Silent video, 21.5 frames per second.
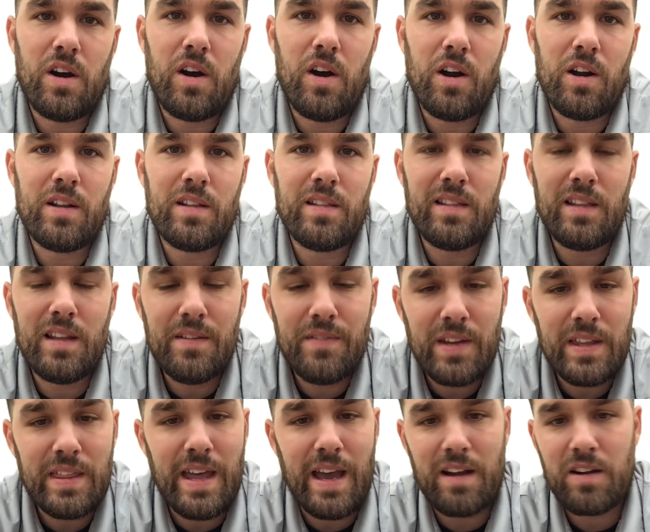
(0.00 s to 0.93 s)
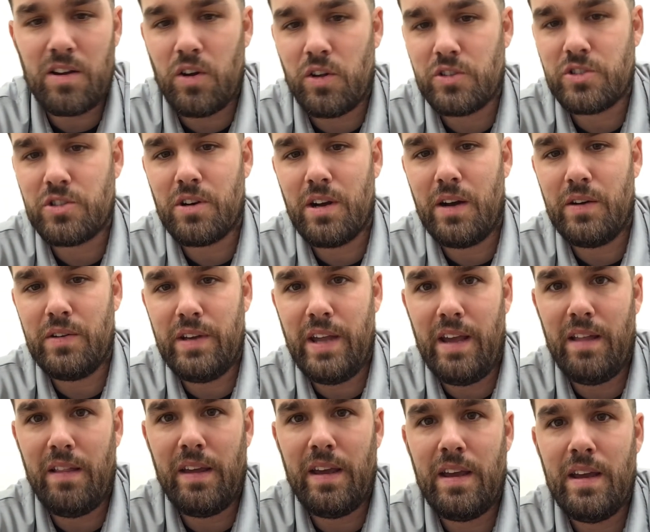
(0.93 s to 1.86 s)
aren't living that culture out
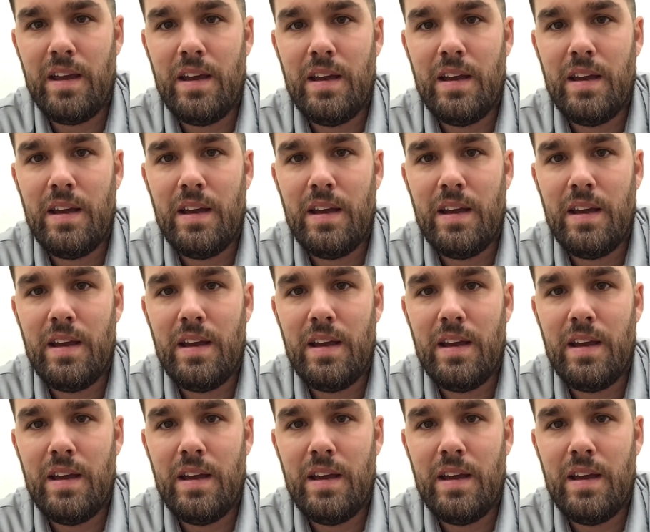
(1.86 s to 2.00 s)
daily.